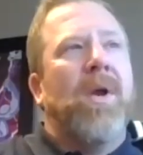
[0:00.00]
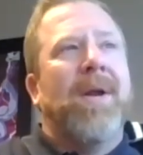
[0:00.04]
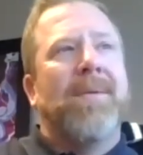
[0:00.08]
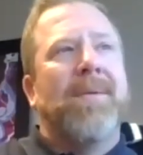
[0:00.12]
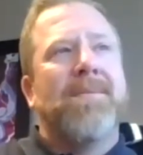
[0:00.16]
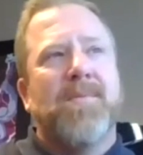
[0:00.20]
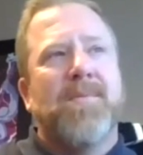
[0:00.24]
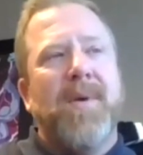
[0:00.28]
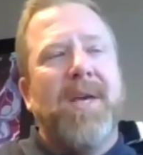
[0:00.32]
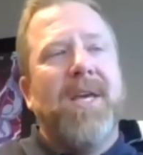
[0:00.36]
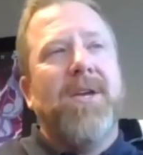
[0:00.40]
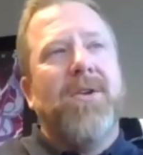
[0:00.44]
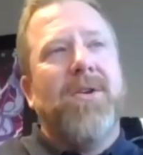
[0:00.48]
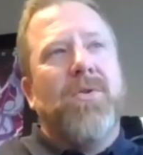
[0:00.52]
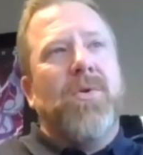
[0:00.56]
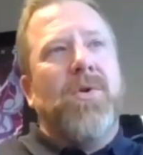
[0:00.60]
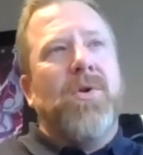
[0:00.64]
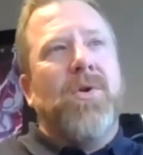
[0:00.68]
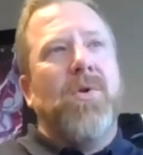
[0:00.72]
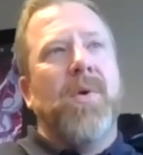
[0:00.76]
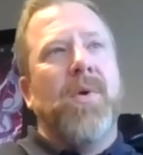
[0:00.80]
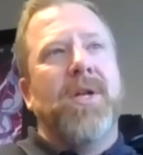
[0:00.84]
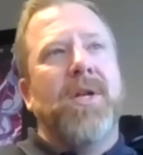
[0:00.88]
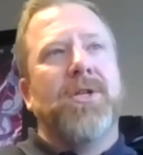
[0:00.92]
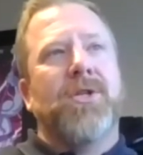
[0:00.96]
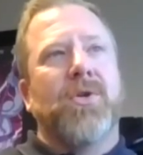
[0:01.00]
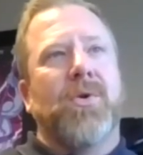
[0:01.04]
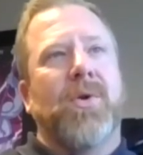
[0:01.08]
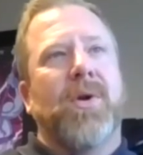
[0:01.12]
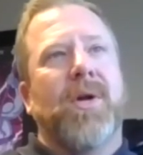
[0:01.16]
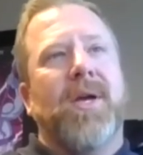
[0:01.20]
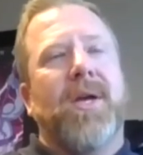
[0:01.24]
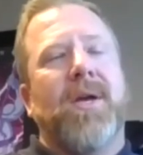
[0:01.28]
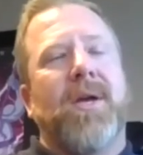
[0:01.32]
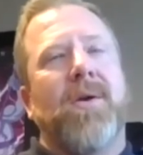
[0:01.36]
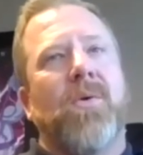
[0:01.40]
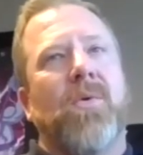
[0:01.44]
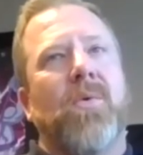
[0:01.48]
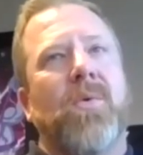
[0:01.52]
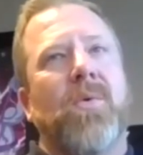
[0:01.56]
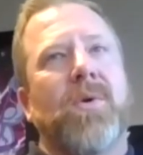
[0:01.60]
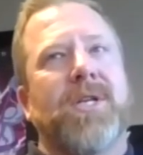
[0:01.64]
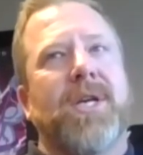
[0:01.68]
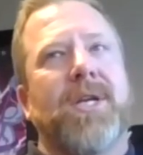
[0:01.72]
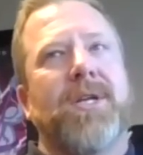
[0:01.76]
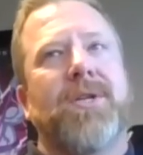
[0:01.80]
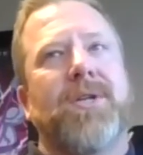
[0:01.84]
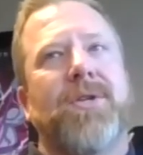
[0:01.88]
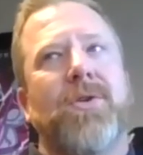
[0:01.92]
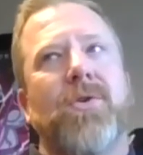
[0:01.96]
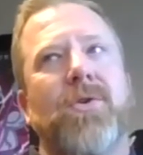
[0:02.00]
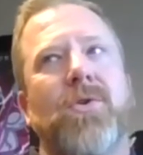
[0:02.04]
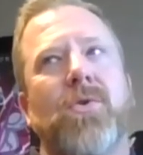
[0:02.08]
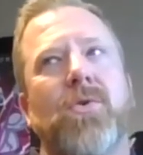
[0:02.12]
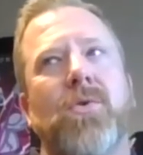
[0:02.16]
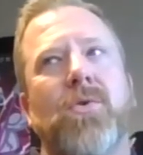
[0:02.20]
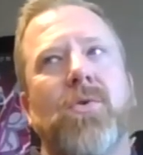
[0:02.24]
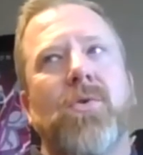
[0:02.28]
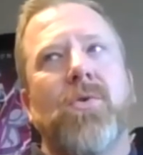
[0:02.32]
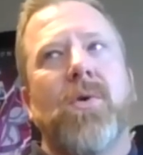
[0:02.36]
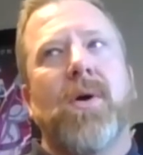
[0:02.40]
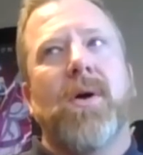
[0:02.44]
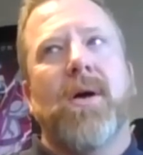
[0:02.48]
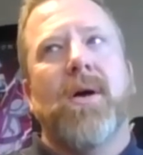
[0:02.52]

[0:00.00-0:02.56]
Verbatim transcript: When I'm speaking to a new injury, which I do